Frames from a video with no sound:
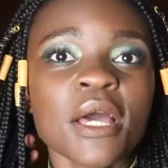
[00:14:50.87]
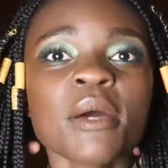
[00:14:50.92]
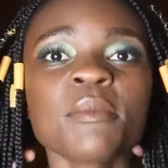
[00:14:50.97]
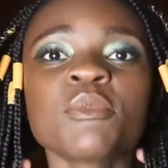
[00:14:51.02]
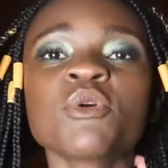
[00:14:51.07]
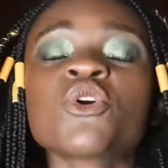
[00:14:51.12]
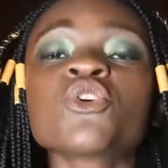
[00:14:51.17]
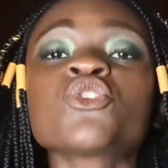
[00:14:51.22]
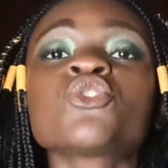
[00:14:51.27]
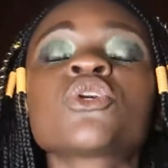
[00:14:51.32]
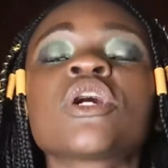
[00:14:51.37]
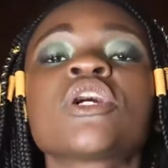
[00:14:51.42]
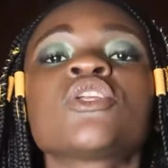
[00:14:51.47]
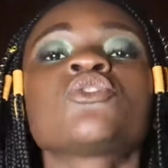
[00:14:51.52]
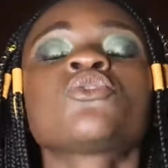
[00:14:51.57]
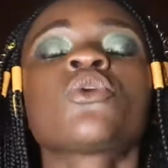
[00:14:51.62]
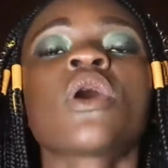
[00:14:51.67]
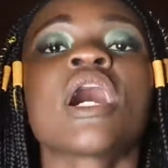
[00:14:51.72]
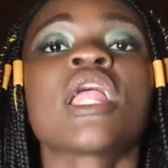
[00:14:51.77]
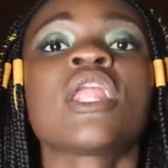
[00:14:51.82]
because you can
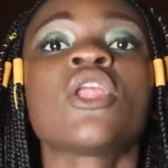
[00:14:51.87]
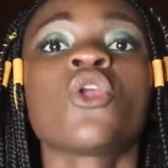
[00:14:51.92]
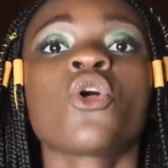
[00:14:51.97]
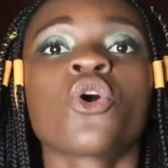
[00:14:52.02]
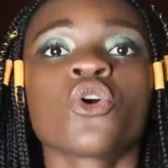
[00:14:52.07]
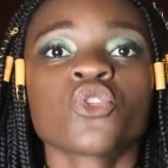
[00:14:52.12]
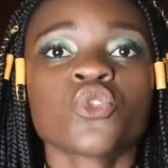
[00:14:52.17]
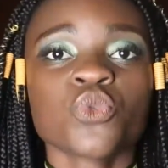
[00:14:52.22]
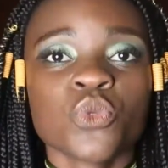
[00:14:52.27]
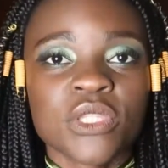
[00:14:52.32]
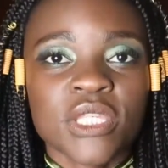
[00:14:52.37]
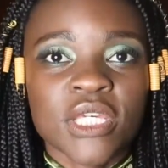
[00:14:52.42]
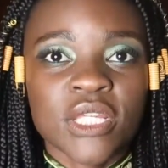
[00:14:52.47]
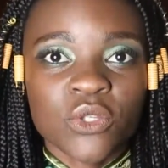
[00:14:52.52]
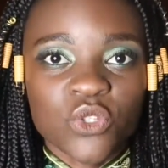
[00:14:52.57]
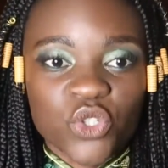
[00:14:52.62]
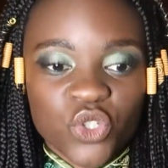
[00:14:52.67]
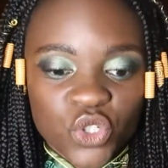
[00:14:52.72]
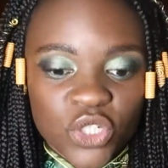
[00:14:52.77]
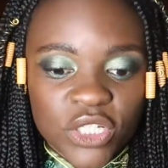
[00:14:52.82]
do a lot with
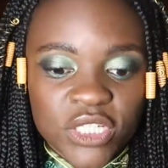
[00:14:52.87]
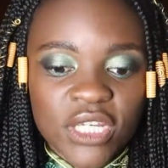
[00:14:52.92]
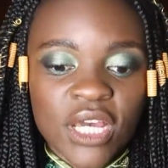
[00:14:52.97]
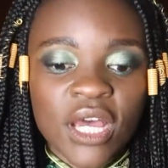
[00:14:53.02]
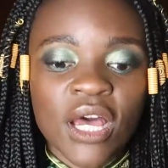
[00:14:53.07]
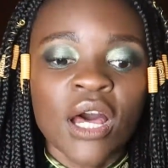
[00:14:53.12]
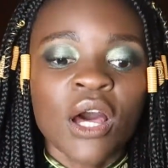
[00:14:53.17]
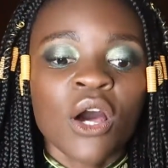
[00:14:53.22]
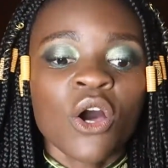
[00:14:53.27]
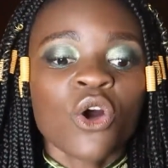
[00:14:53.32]
Illustrator.